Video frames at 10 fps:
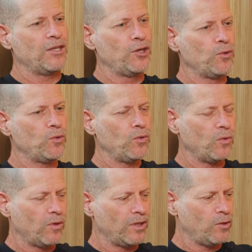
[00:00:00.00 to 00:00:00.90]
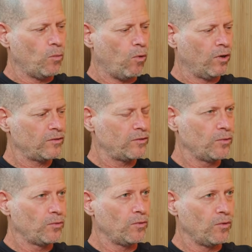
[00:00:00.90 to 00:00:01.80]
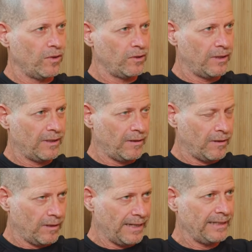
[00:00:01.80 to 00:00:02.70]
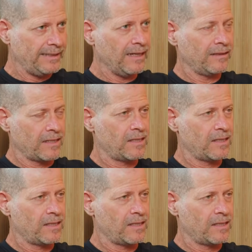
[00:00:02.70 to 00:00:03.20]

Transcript: you you want to get it done